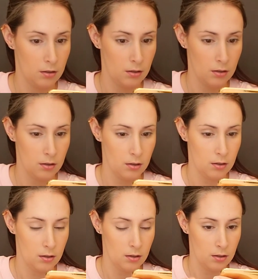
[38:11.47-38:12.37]

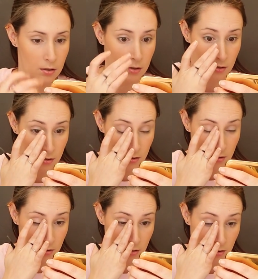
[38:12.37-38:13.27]

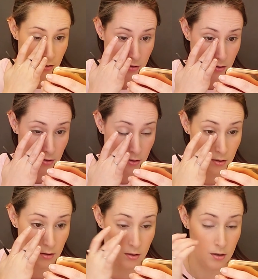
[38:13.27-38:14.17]
Nothing is said.